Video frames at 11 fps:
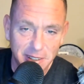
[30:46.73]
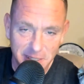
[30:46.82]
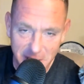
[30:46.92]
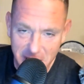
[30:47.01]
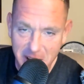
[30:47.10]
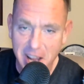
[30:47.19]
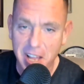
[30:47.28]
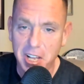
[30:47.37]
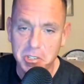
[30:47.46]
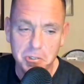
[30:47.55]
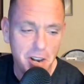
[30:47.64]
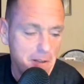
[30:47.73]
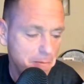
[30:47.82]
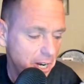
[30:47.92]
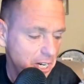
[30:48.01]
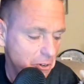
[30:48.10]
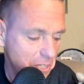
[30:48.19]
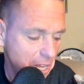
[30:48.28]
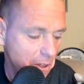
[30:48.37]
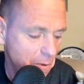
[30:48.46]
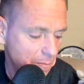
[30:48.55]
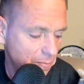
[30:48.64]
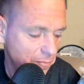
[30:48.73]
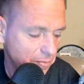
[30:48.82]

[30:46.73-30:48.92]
yeah, that's right, buddy. You tell him.